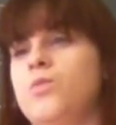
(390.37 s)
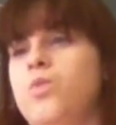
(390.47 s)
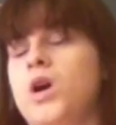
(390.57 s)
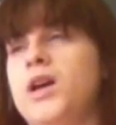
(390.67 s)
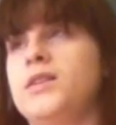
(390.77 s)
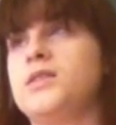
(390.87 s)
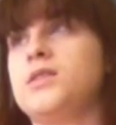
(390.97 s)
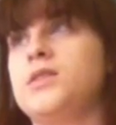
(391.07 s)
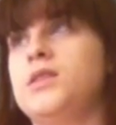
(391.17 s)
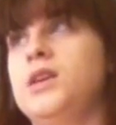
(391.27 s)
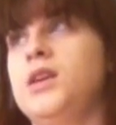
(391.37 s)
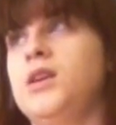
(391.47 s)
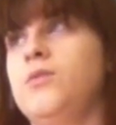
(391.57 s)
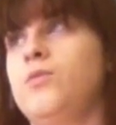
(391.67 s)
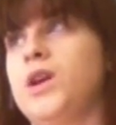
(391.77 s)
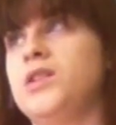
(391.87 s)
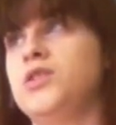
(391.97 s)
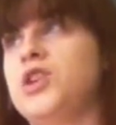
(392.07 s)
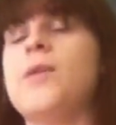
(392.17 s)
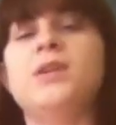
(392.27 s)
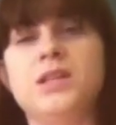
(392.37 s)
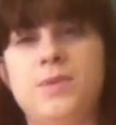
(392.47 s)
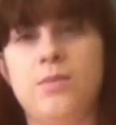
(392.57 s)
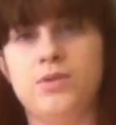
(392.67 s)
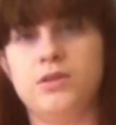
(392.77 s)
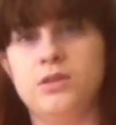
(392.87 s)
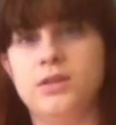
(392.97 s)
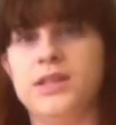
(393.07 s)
when Japanese people